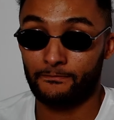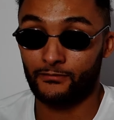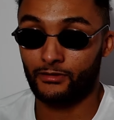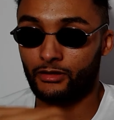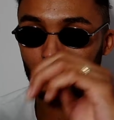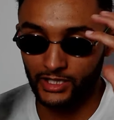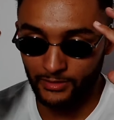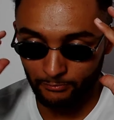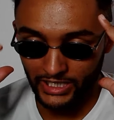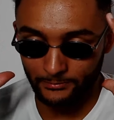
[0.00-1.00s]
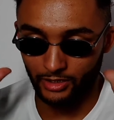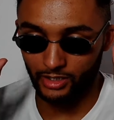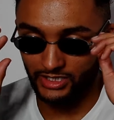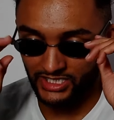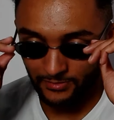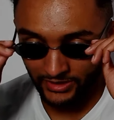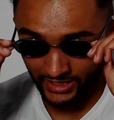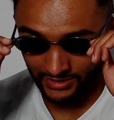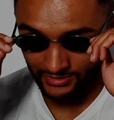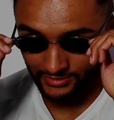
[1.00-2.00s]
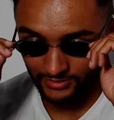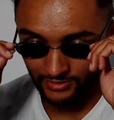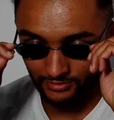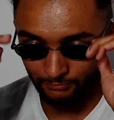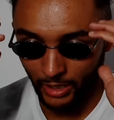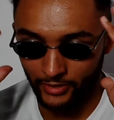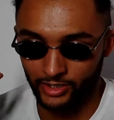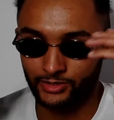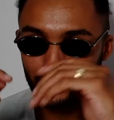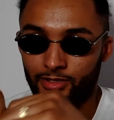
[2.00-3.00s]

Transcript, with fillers: Oh, and then Big bulls in the pen. Bubba.